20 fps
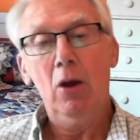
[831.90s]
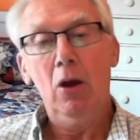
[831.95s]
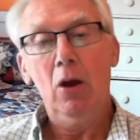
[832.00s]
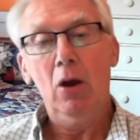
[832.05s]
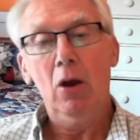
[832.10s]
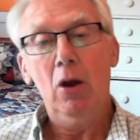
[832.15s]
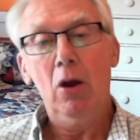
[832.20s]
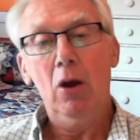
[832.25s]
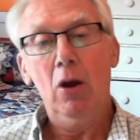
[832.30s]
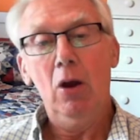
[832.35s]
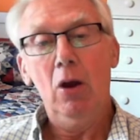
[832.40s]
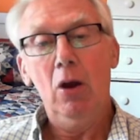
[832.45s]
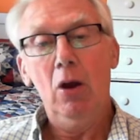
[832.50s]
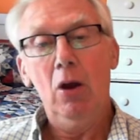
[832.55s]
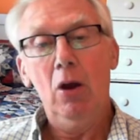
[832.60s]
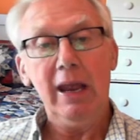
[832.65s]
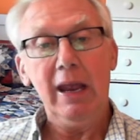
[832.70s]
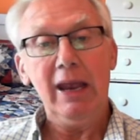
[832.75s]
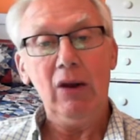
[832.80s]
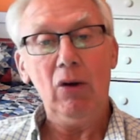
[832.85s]

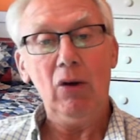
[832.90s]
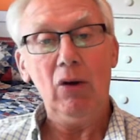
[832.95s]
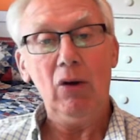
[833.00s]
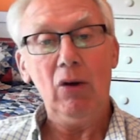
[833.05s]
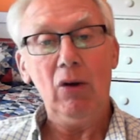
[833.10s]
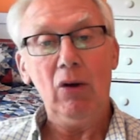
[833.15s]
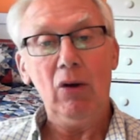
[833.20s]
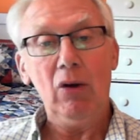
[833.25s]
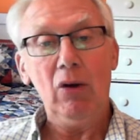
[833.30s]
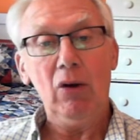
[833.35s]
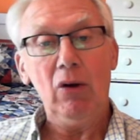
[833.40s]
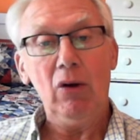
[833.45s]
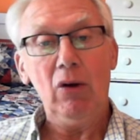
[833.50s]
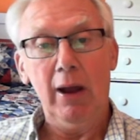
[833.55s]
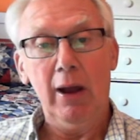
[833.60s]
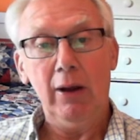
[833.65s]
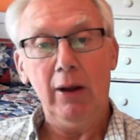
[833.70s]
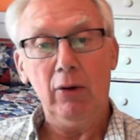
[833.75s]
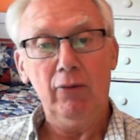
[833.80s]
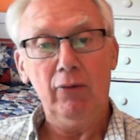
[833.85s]
under and over
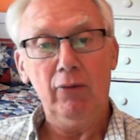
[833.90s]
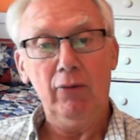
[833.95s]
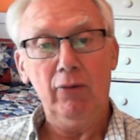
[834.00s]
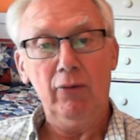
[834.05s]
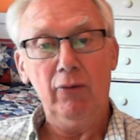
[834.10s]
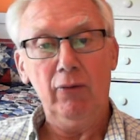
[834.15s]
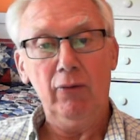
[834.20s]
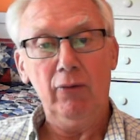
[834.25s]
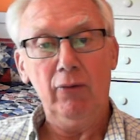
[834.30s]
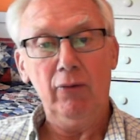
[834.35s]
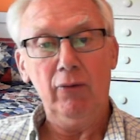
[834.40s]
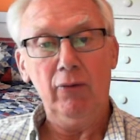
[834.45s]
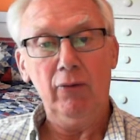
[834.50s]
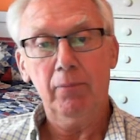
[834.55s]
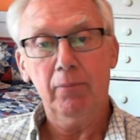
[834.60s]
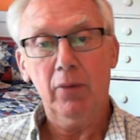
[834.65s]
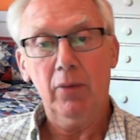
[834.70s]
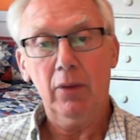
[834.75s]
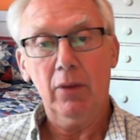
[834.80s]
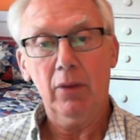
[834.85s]
applied overhead.
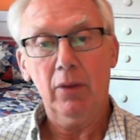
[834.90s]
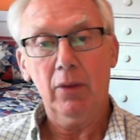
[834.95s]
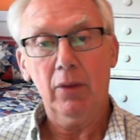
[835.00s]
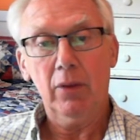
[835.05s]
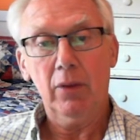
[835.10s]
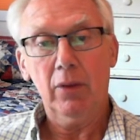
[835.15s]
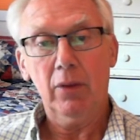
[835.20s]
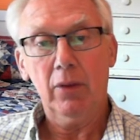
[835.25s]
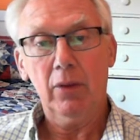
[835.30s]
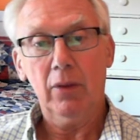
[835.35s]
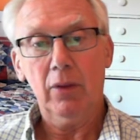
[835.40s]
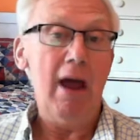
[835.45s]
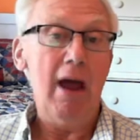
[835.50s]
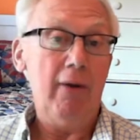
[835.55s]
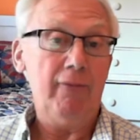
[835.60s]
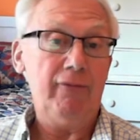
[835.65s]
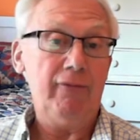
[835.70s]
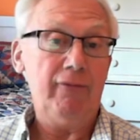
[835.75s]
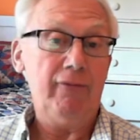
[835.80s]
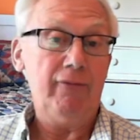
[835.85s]
Okay.
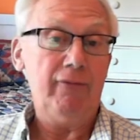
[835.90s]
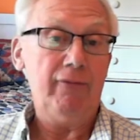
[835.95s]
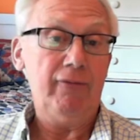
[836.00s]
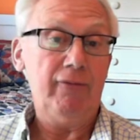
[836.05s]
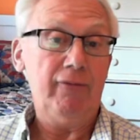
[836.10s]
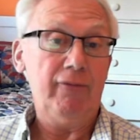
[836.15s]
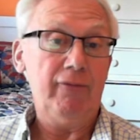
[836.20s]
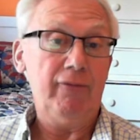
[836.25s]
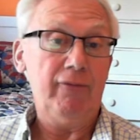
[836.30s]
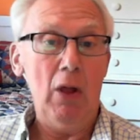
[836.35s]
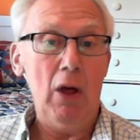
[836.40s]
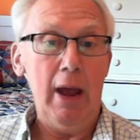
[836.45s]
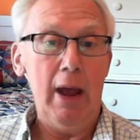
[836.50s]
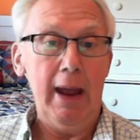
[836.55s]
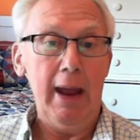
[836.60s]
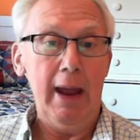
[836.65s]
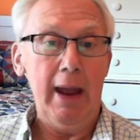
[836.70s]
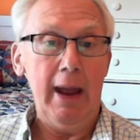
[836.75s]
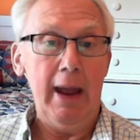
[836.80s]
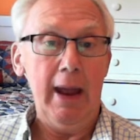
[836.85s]
Now, if it's over
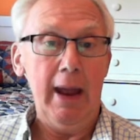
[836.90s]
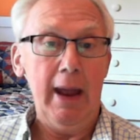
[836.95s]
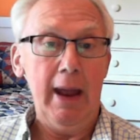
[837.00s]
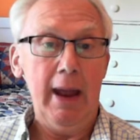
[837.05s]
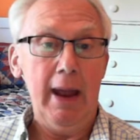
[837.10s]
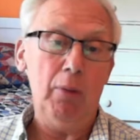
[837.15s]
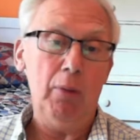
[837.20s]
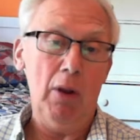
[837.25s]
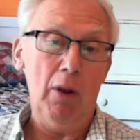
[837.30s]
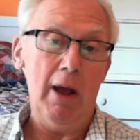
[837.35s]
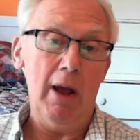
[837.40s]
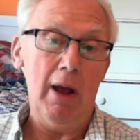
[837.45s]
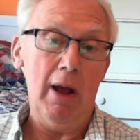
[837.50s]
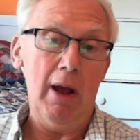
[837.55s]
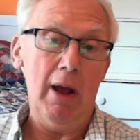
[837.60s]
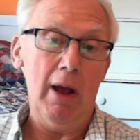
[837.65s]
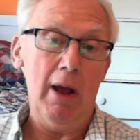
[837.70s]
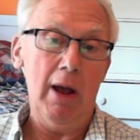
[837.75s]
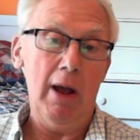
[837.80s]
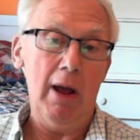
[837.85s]
applied, if you applied
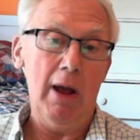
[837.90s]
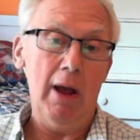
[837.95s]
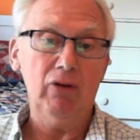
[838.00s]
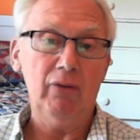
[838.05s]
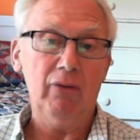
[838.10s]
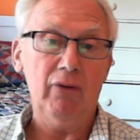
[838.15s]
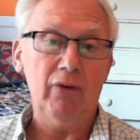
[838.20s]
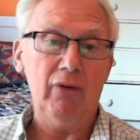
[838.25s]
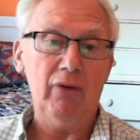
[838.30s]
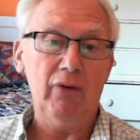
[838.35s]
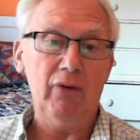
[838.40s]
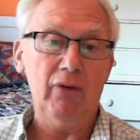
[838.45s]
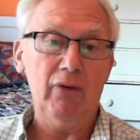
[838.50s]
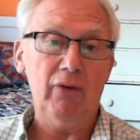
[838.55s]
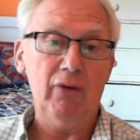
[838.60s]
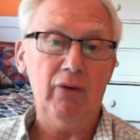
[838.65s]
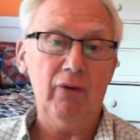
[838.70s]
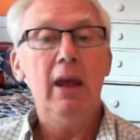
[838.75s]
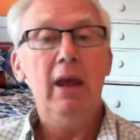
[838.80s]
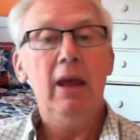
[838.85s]
too much
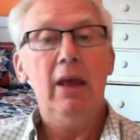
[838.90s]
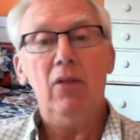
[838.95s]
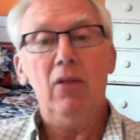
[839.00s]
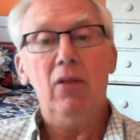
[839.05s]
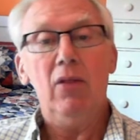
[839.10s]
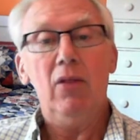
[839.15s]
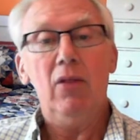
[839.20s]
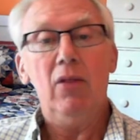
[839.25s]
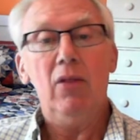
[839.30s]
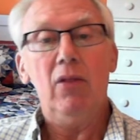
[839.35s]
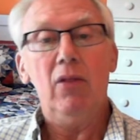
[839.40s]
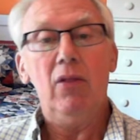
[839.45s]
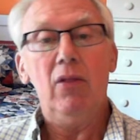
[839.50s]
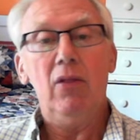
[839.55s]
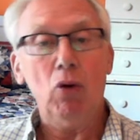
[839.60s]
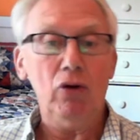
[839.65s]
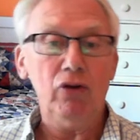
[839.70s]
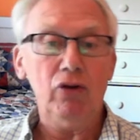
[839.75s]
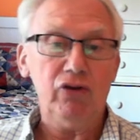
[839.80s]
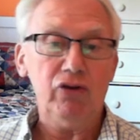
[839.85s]
overhead, then of
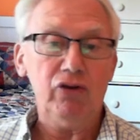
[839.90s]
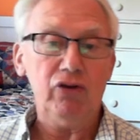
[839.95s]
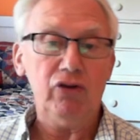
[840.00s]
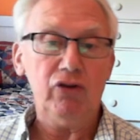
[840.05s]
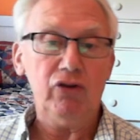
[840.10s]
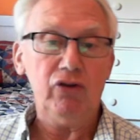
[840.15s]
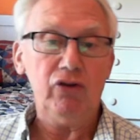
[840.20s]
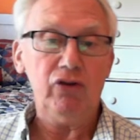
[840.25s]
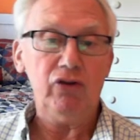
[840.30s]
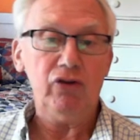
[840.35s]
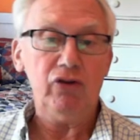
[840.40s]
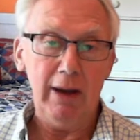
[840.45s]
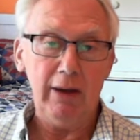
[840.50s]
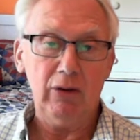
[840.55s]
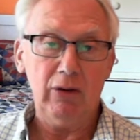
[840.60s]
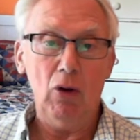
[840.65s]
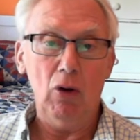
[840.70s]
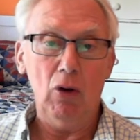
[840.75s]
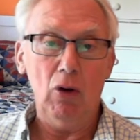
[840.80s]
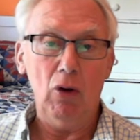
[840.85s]
course you would credit
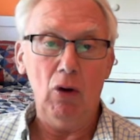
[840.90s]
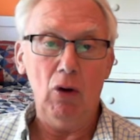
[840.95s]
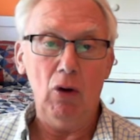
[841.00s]
cost